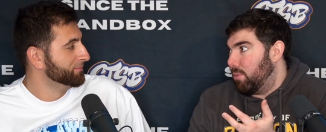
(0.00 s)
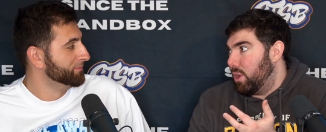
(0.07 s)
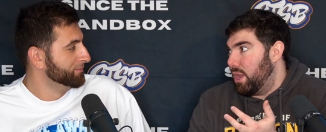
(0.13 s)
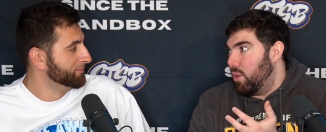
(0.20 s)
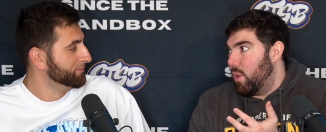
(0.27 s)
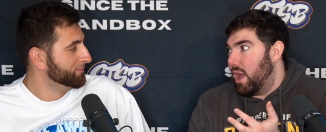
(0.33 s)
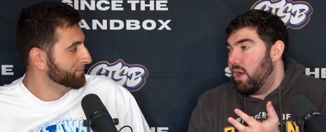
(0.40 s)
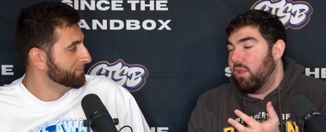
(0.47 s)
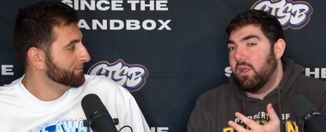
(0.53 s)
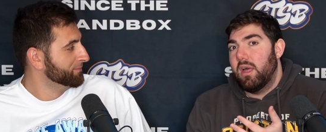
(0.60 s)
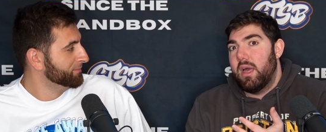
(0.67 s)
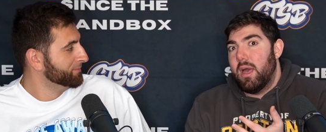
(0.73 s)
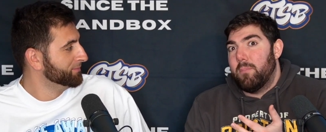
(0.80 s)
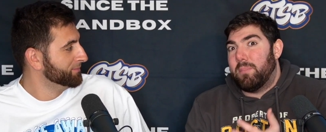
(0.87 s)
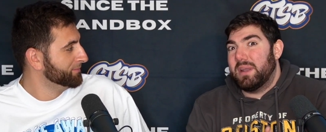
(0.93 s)
Speaker 1: pretty well,
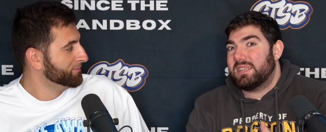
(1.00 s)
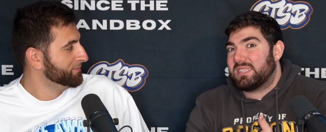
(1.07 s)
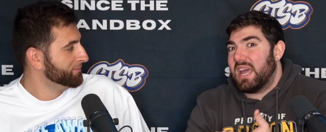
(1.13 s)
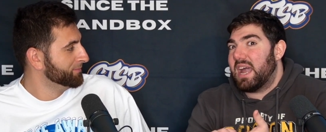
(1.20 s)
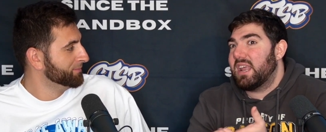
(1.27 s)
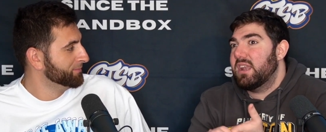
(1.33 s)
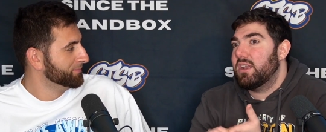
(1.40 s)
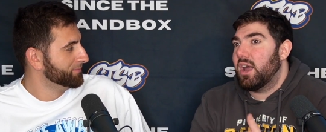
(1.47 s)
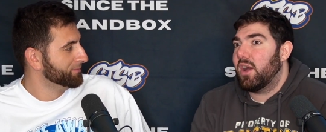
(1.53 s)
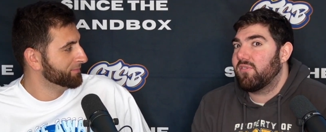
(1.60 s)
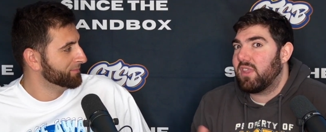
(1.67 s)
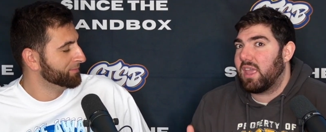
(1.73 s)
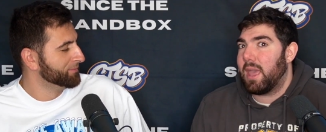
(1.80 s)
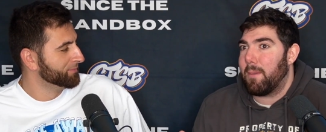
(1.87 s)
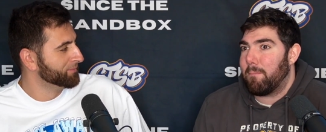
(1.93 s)
but is that enough
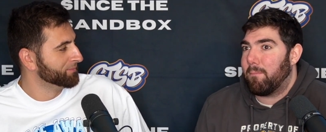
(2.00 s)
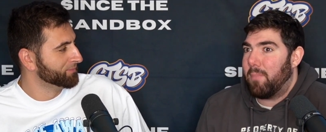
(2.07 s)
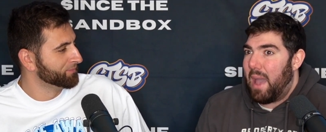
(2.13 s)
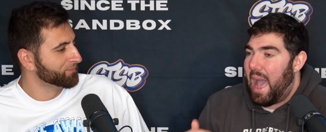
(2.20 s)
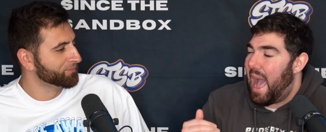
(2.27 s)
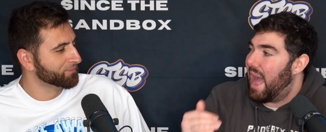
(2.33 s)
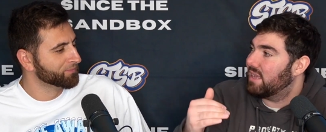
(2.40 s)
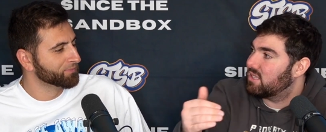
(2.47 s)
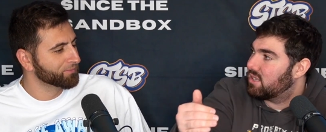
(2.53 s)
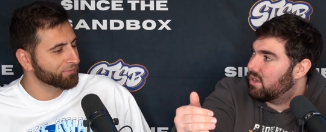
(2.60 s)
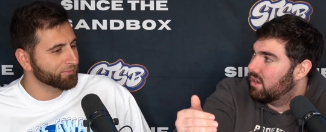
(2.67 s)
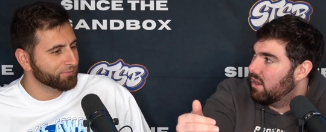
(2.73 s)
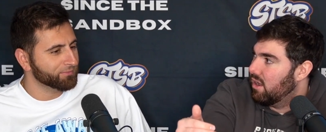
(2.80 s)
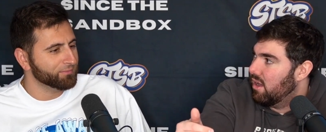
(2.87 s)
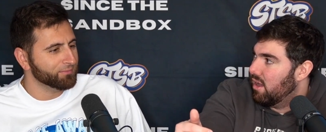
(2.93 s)
to get past
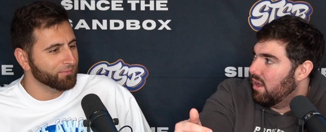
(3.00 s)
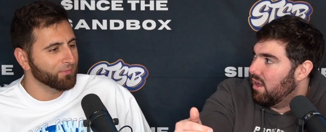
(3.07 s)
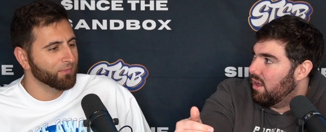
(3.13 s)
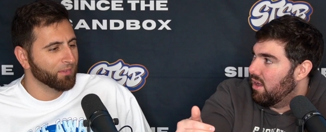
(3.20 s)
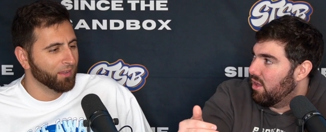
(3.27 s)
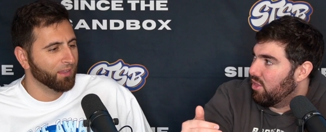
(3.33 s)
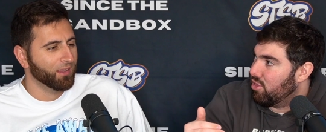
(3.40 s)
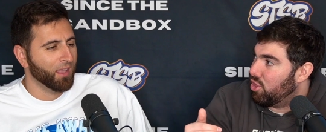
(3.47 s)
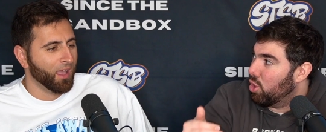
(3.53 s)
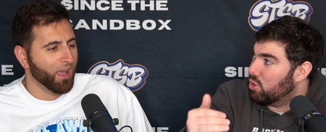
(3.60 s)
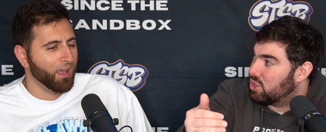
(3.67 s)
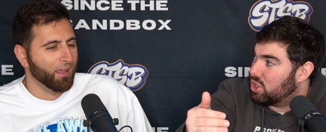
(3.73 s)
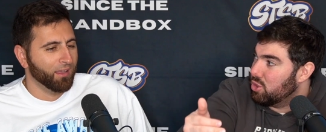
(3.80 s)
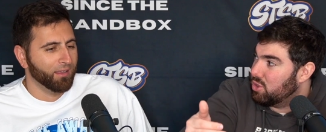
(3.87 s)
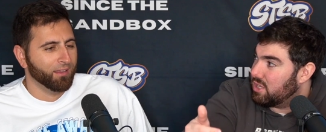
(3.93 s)
those
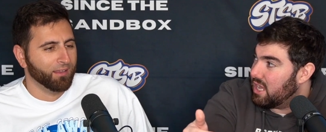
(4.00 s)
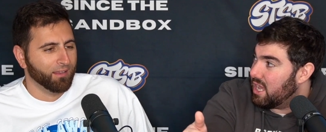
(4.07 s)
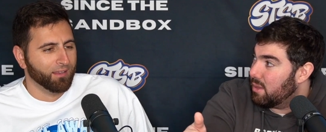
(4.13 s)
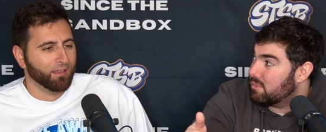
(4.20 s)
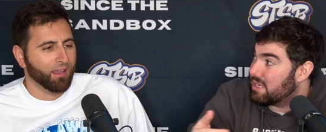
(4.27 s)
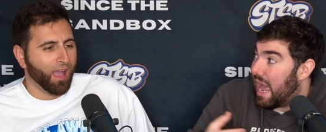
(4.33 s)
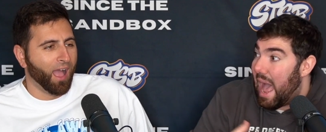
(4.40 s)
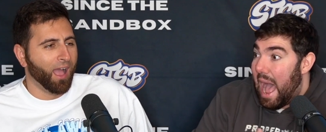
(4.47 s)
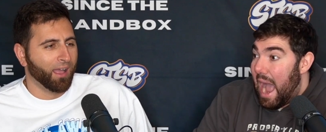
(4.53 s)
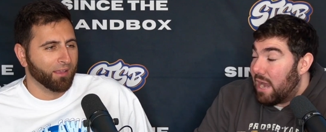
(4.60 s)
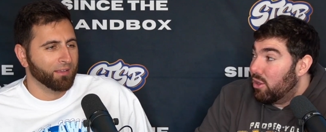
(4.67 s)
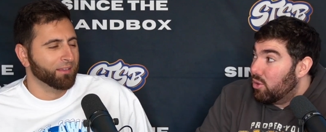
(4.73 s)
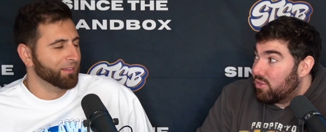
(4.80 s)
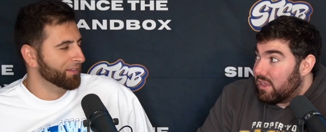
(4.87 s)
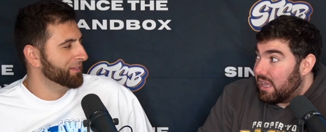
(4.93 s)
two teams? I, I
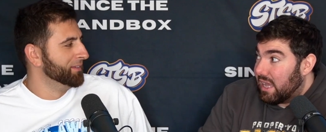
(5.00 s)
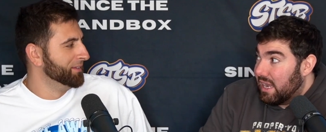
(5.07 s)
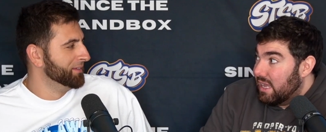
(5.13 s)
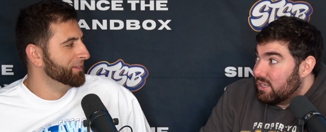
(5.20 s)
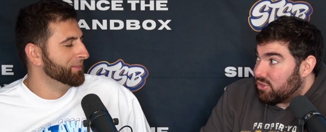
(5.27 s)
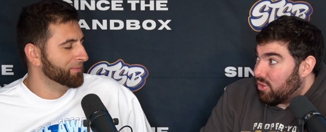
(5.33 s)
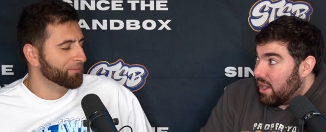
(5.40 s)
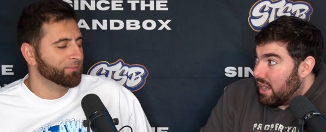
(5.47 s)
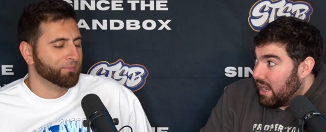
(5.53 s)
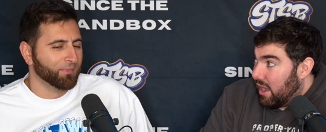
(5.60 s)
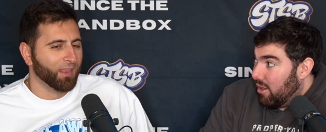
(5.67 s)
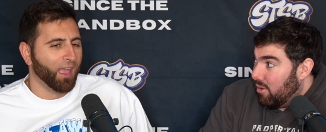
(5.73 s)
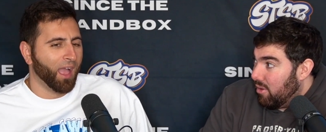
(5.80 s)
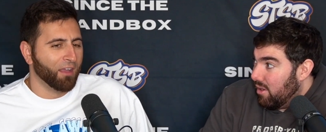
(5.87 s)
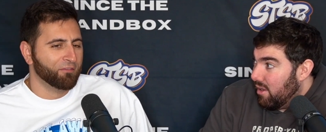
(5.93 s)
don't think it is right now.
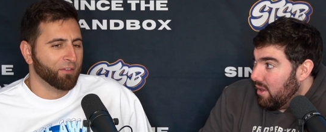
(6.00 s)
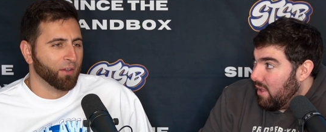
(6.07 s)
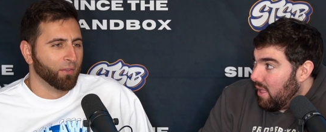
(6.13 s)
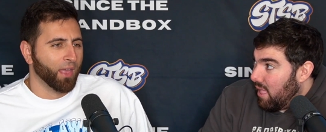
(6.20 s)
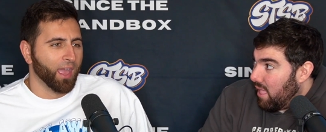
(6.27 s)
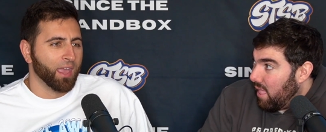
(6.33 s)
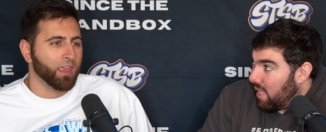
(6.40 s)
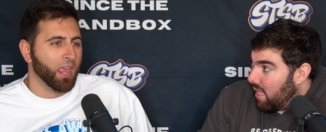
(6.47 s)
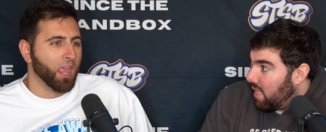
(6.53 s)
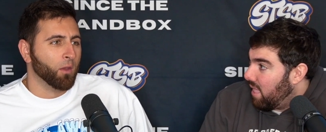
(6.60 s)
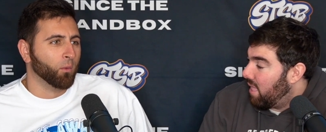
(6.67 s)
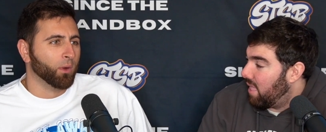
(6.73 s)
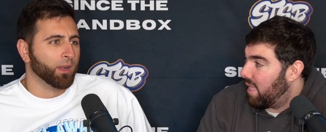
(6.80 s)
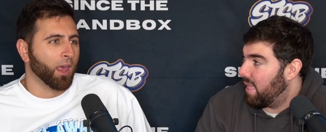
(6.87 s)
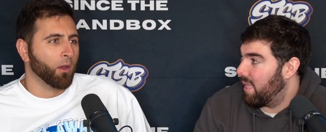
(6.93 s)
Speaker 2: I feel that. And, and
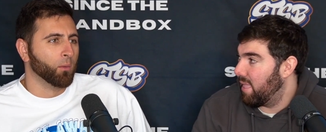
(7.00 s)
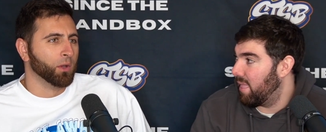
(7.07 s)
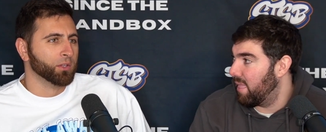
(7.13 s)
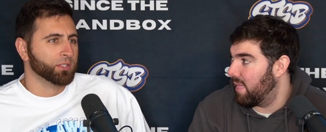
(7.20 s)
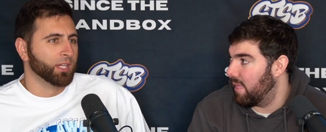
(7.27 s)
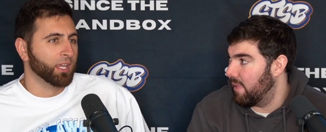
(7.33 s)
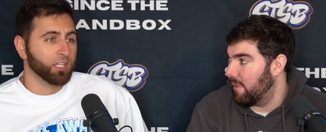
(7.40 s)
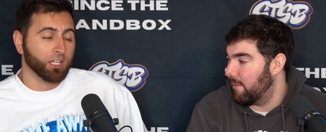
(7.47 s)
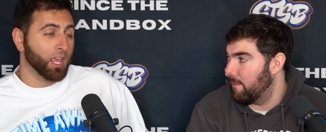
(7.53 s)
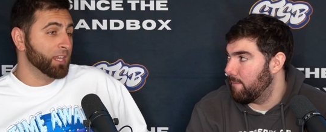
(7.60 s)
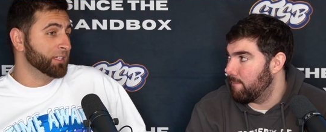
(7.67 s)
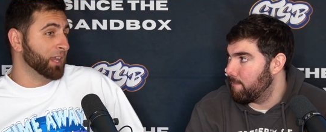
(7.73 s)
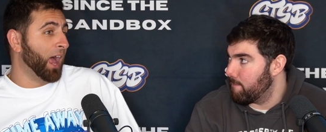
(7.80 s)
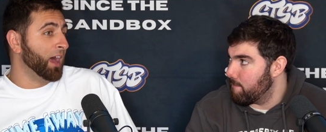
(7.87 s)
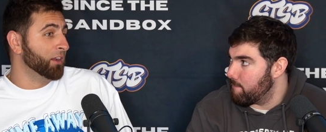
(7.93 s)
what I will say is,
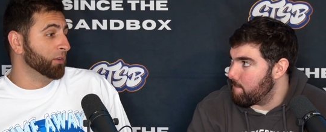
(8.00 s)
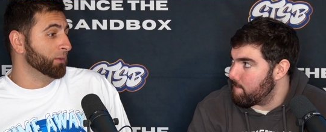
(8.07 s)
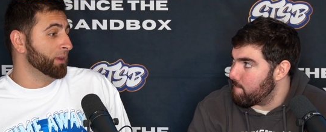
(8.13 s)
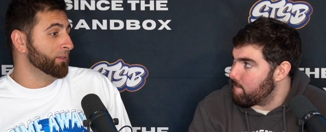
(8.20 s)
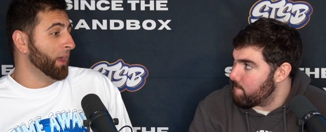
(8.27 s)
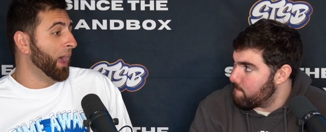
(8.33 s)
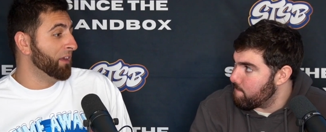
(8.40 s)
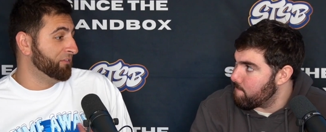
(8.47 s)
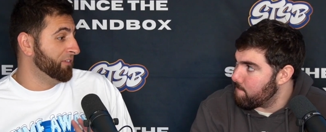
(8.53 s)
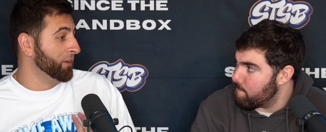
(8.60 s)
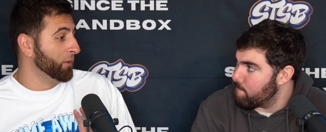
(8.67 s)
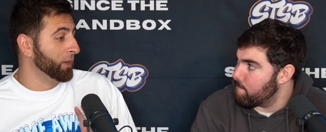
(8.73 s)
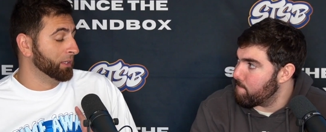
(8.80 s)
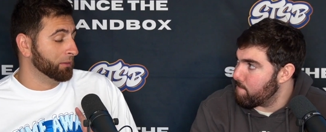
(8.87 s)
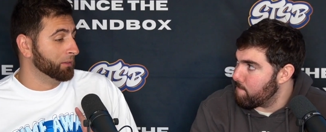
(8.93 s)
is I don't even, I feel
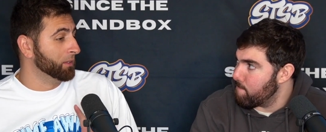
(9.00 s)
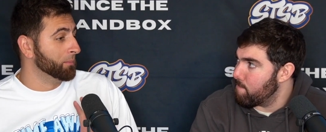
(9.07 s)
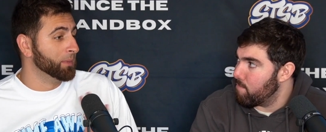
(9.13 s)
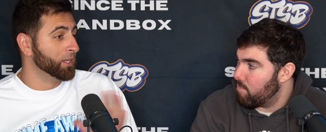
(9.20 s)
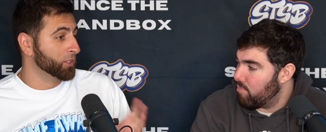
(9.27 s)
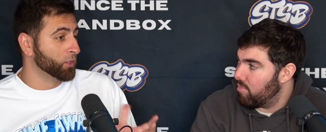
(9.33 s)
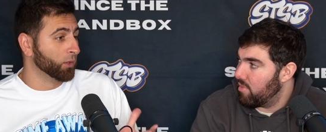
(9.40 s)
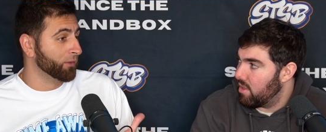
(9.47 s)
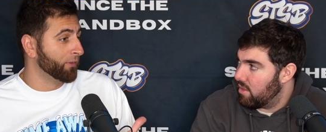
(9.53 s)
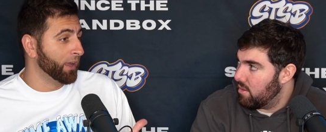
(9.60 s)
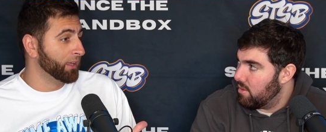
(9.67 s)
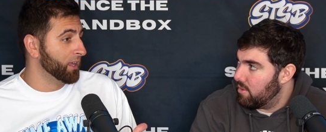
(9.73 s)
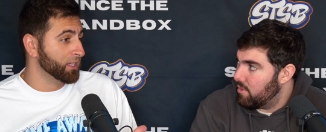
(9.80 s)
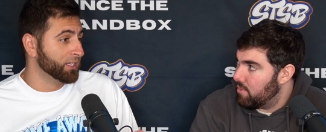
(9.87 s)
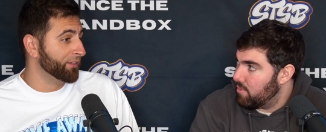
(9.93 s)
like the Minnesota
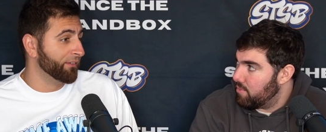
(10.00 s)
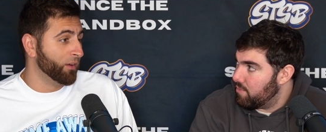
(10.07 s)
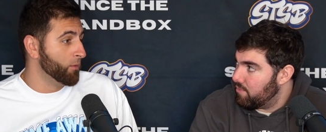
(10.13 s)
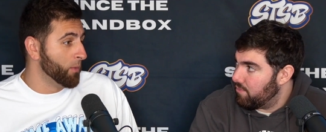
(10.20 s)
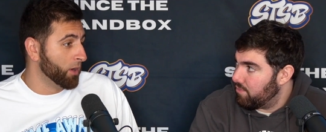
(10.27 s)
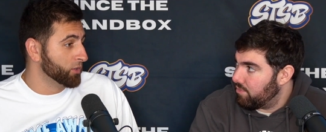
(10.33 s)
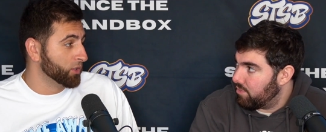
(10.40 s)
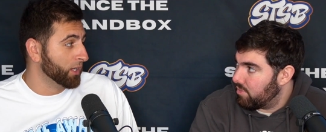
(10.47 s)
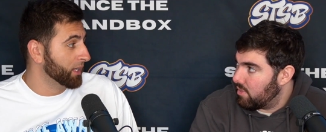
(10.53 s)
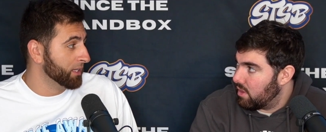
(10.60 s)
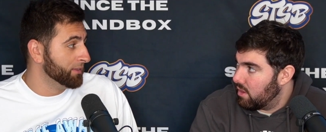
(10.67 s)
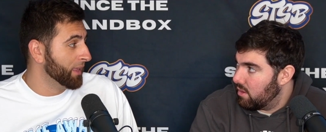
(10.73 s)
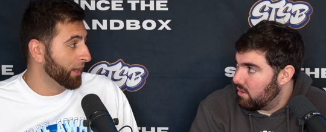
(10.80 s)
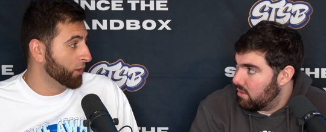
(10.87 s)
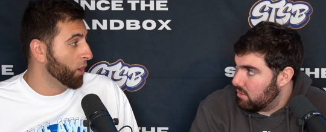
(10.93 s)
Vikings are very much like
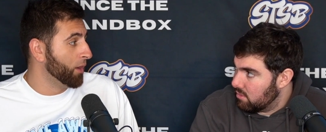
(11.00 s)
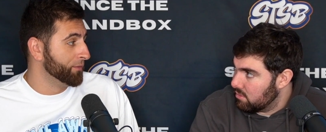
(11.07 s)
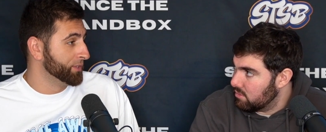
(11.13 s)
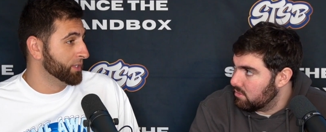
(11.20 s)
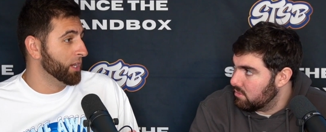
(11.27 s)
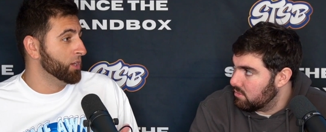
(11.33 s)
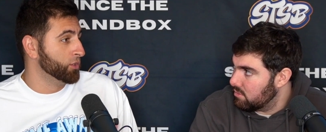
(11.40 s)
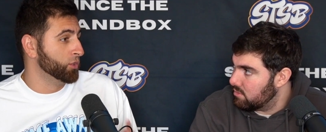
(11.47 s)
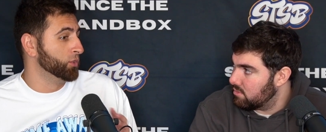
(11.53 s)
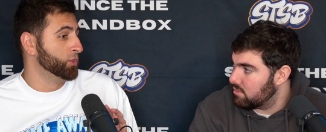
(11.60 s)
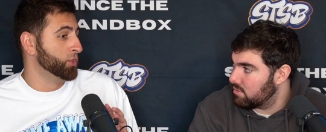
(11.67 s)
in that conversation